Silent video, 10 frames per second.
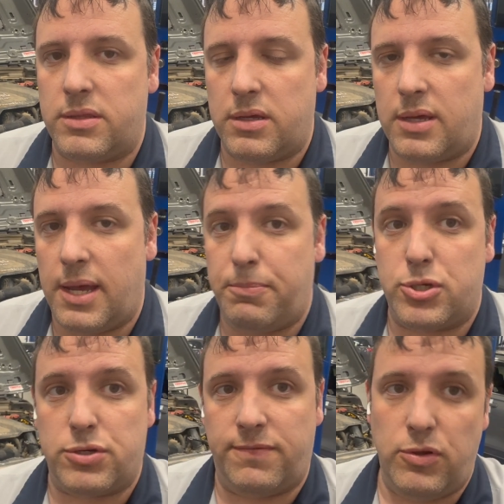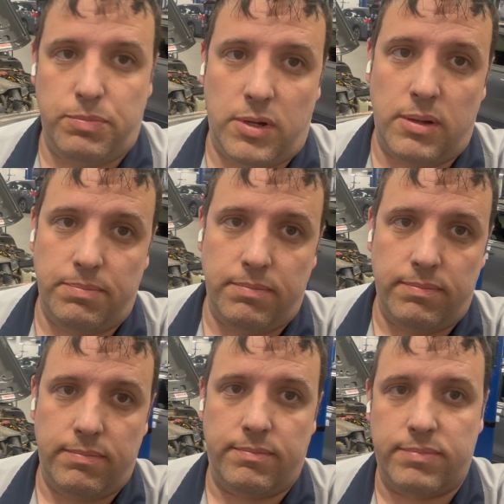the high pressure fuel pump
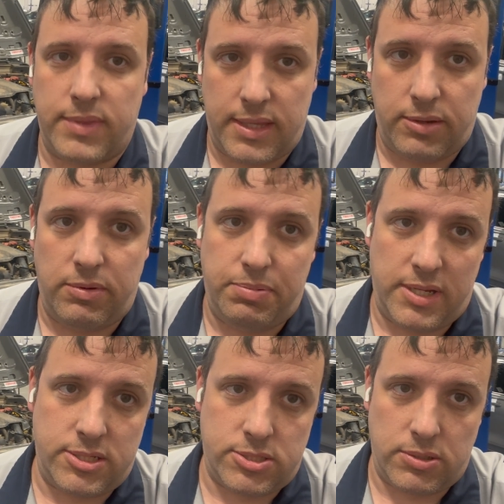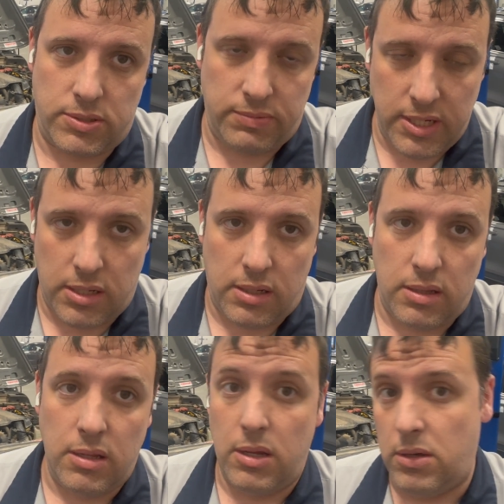that they replaced during the recall
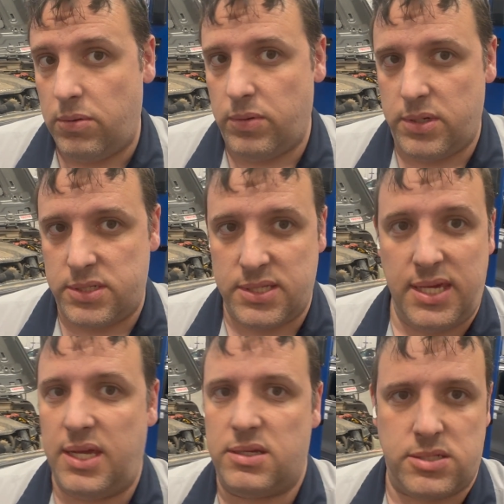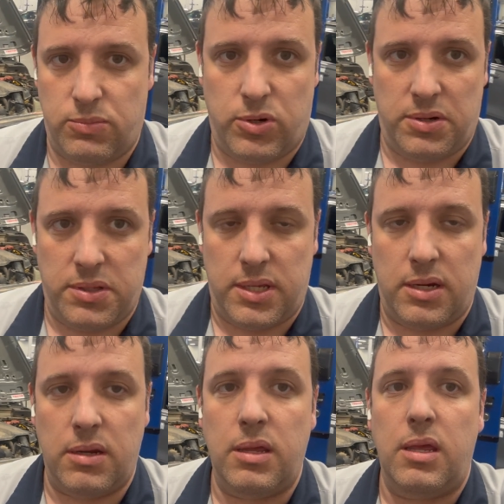was leaking somewhere in
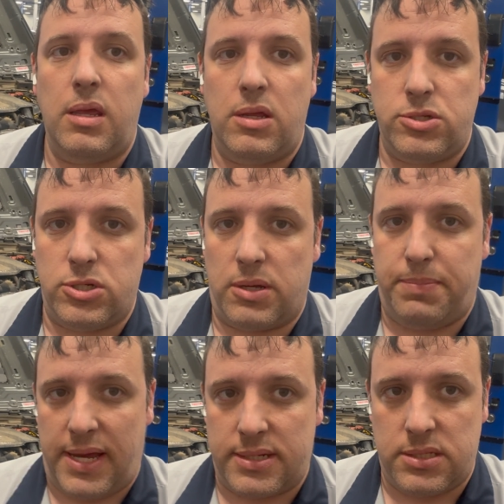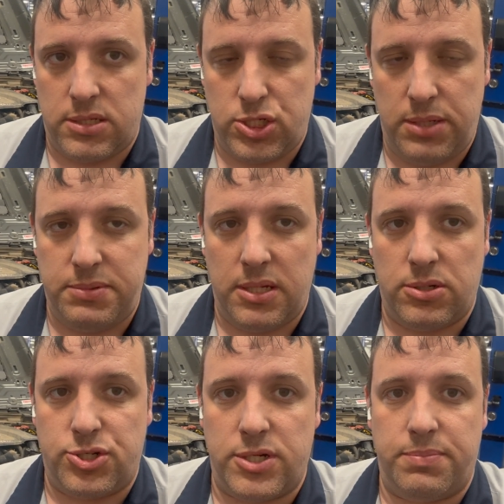there, took it back to the Jeep
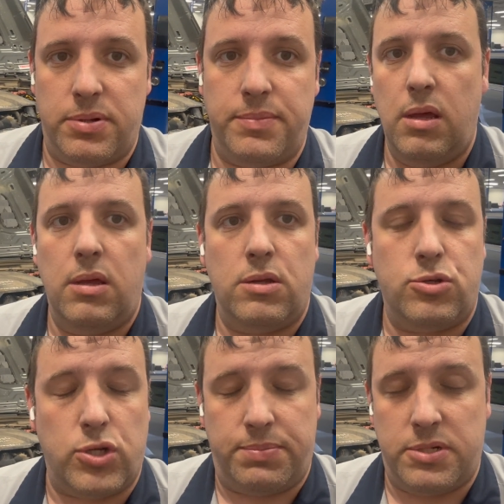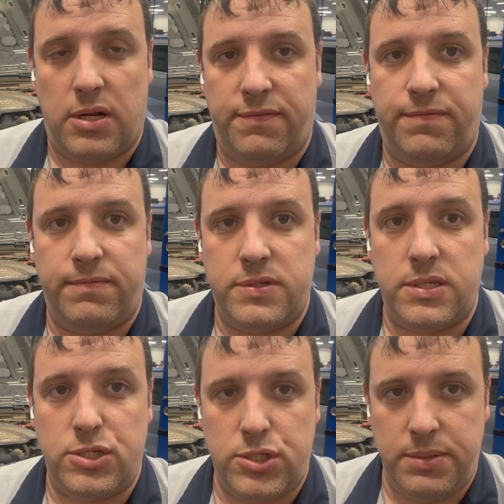dealership. Dropped it off to
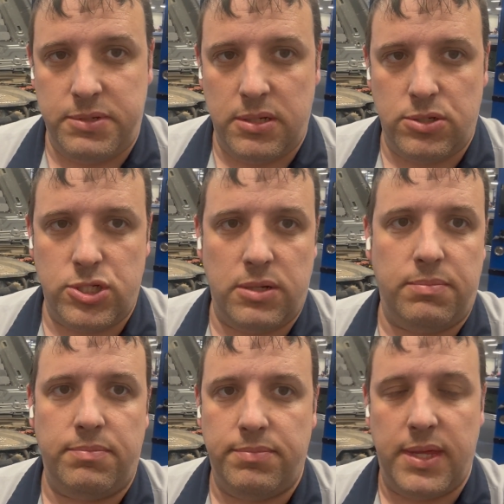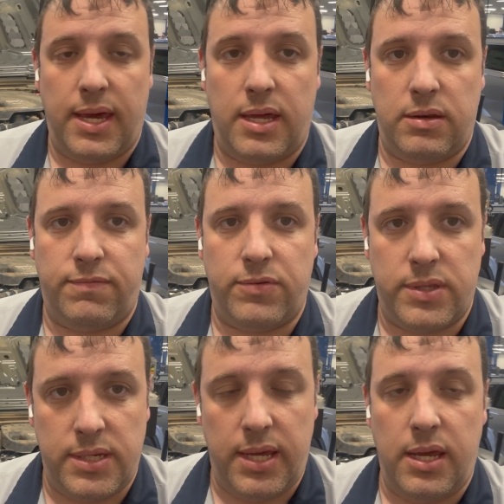the Jeep dealership. They had it for the
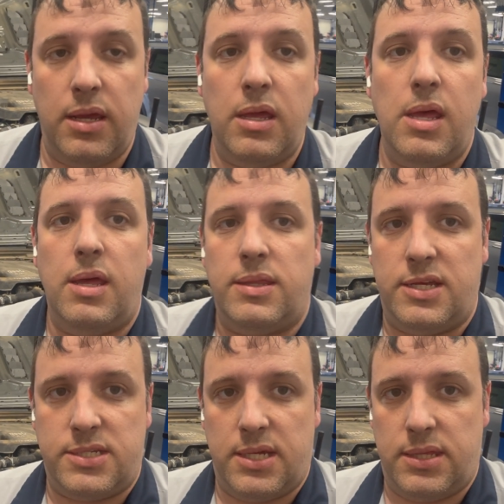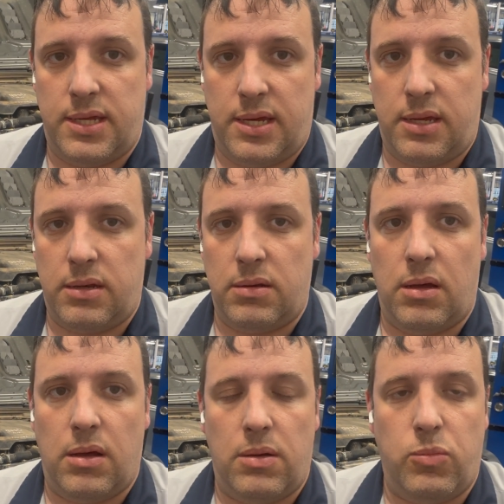day. They said that
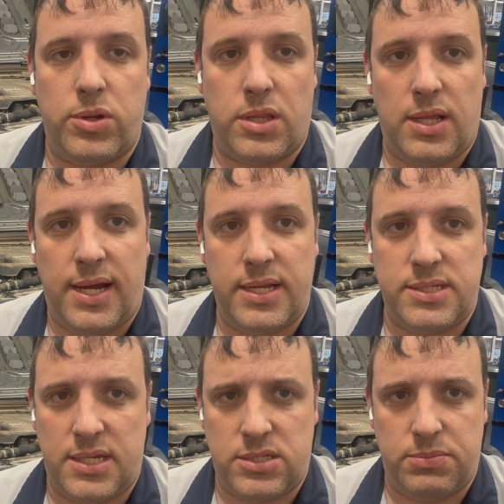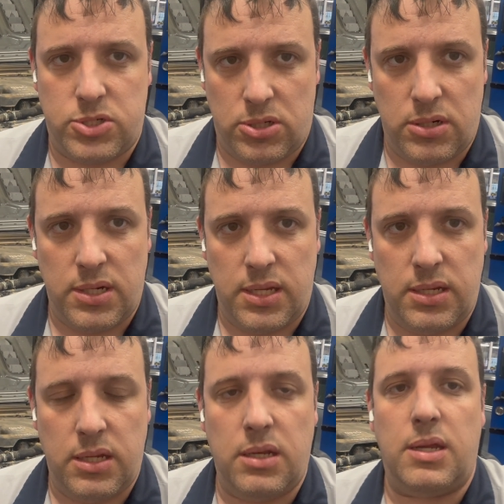one of the lines had some dirt in
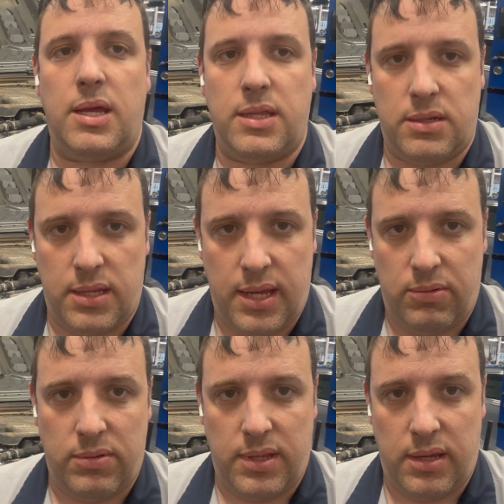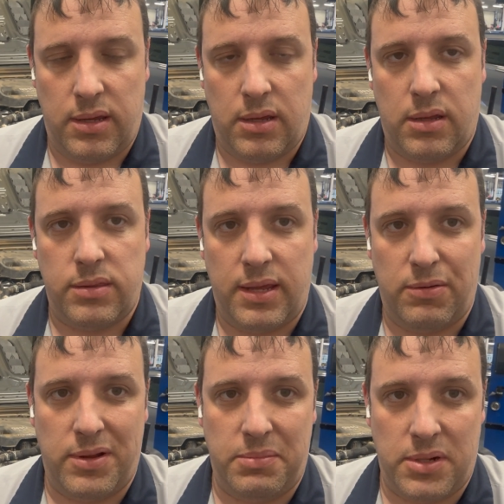it, and they
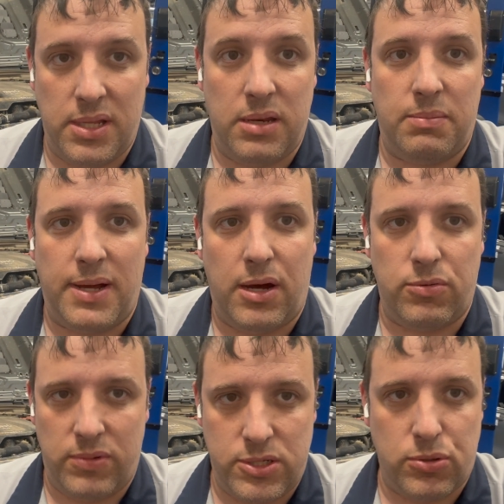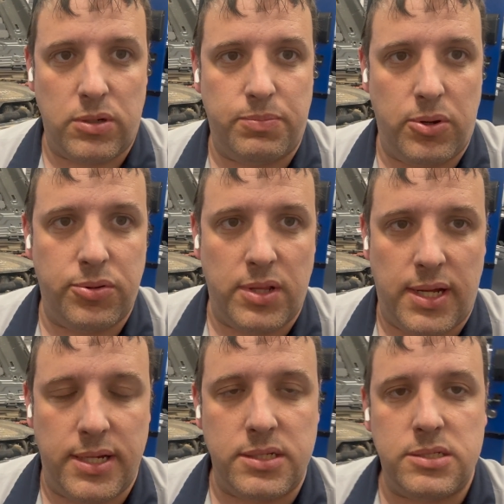were able to clean them out and retorque both
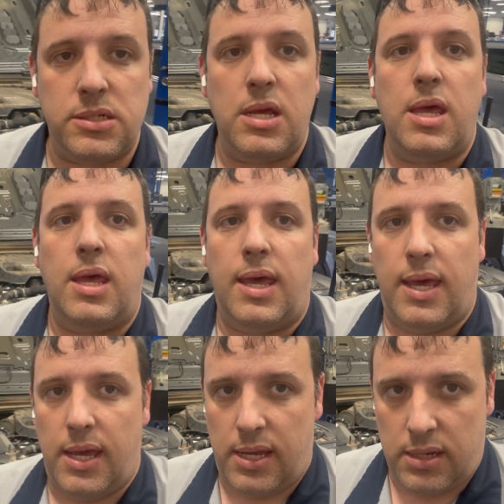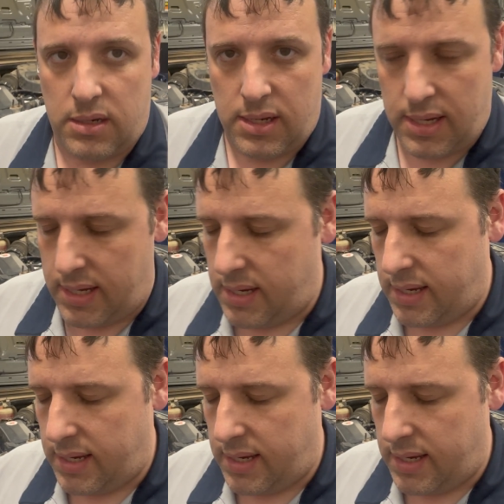lines. And I